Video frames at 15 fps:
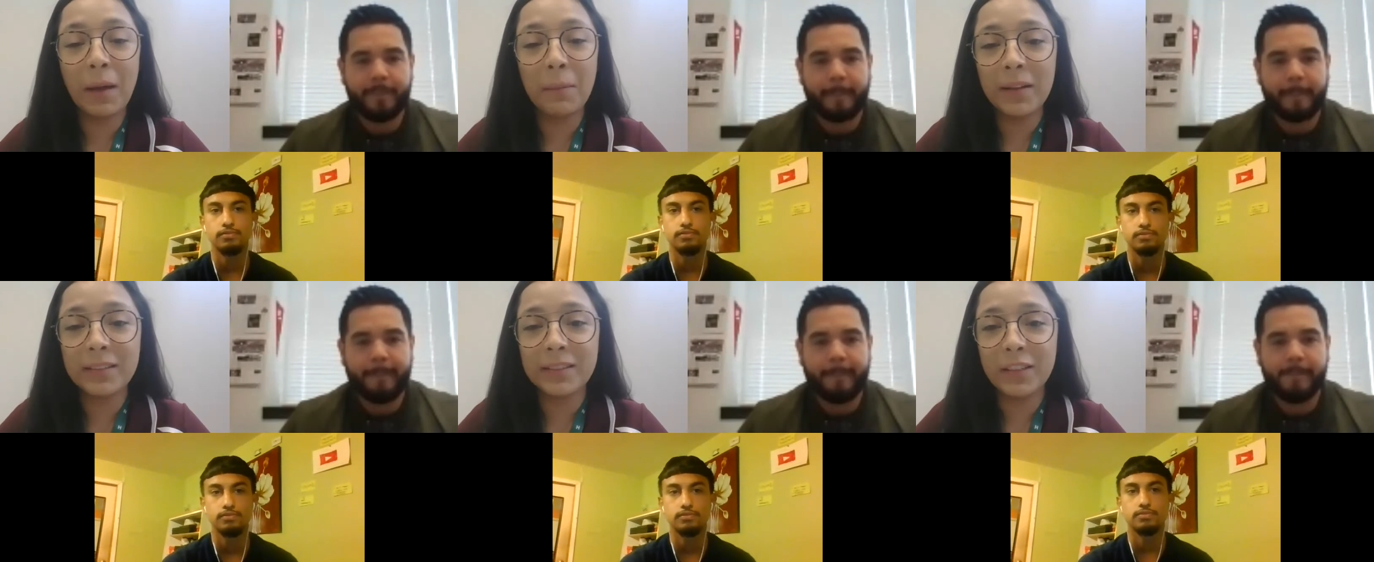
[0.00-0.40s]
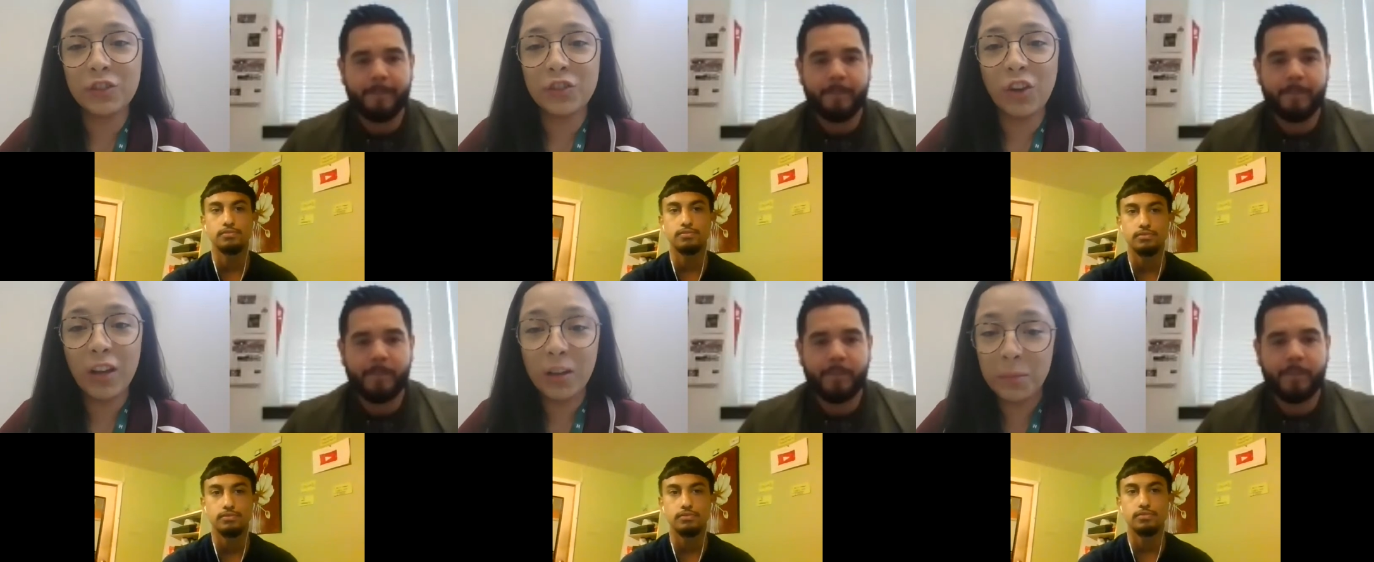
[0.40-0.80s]
Speaker 1: come as a
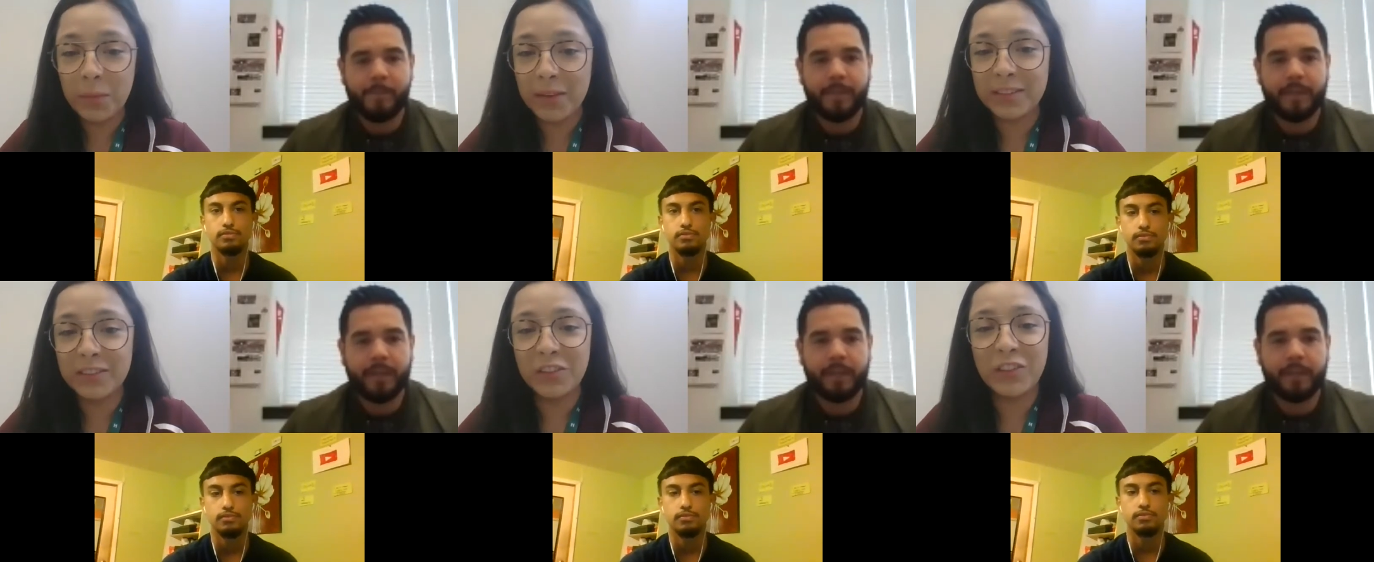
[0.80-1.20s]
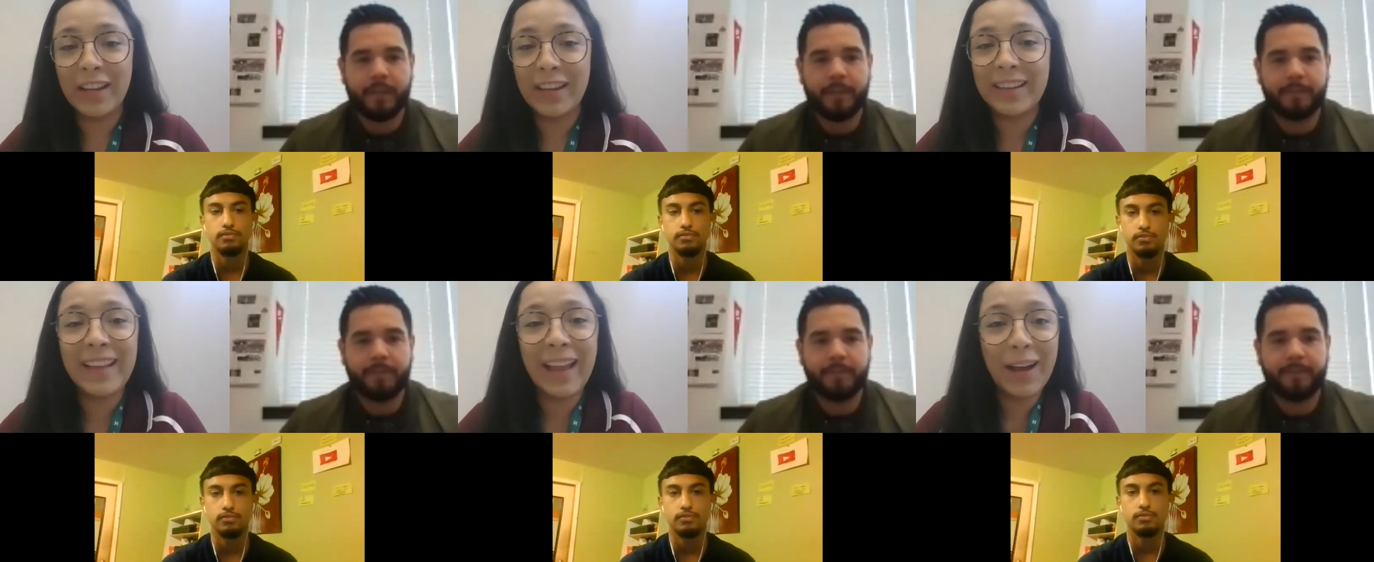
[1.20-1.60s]
shock because you're
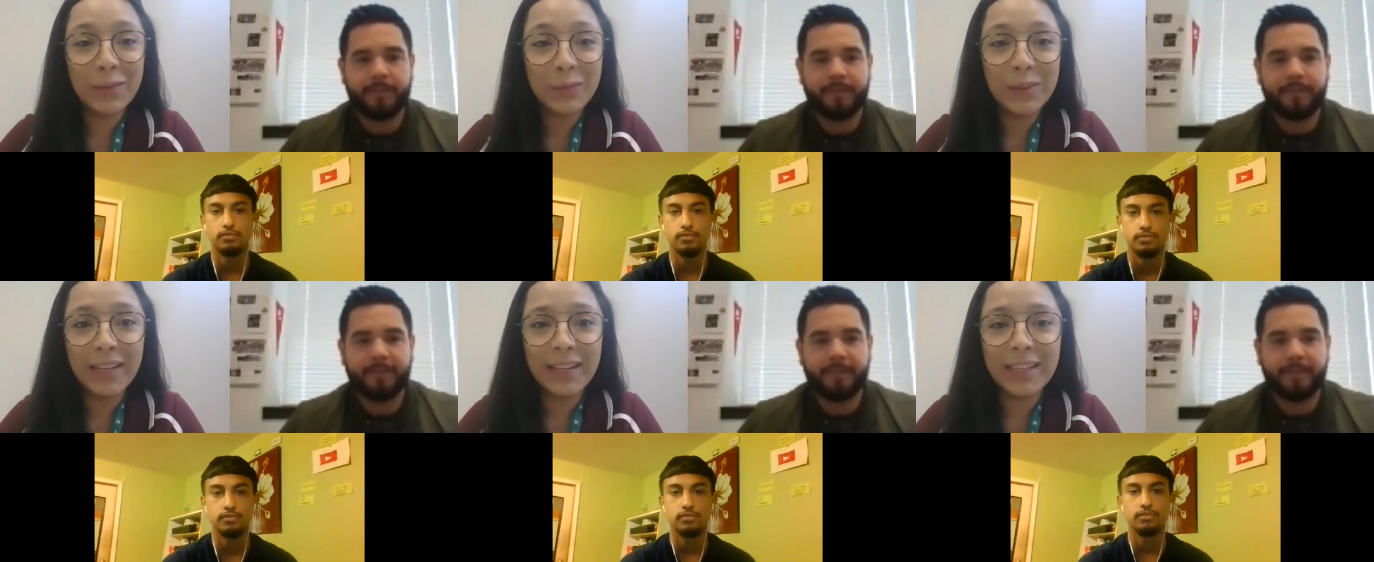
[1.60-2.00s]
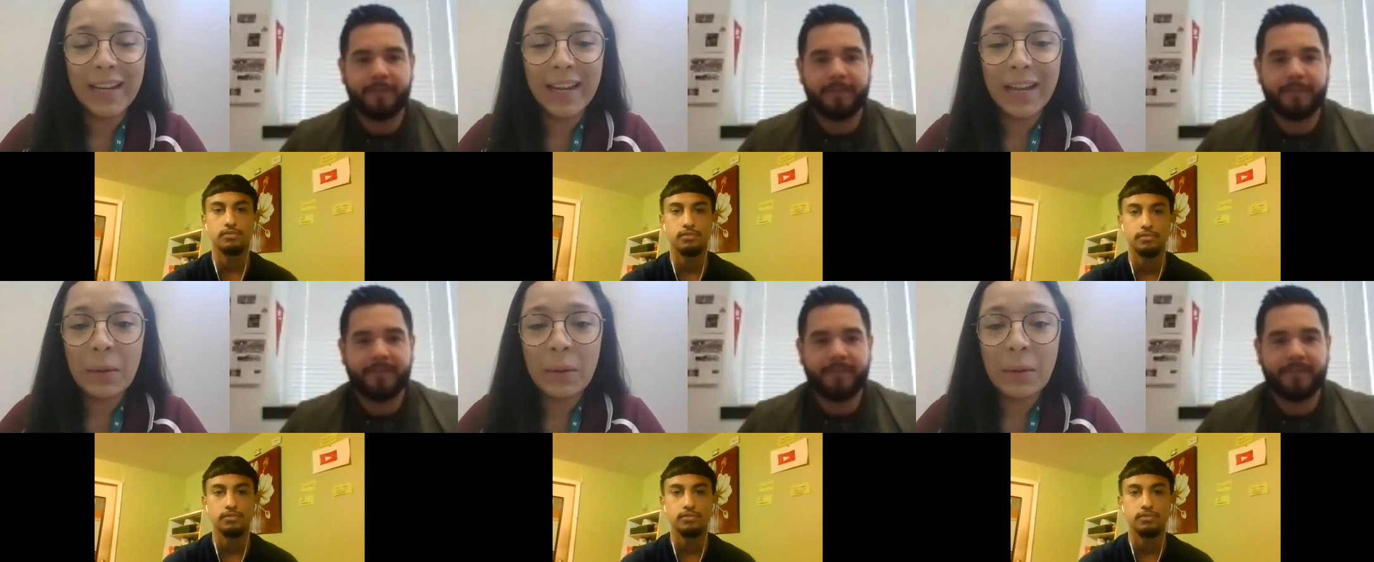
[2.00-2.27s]
like, now what?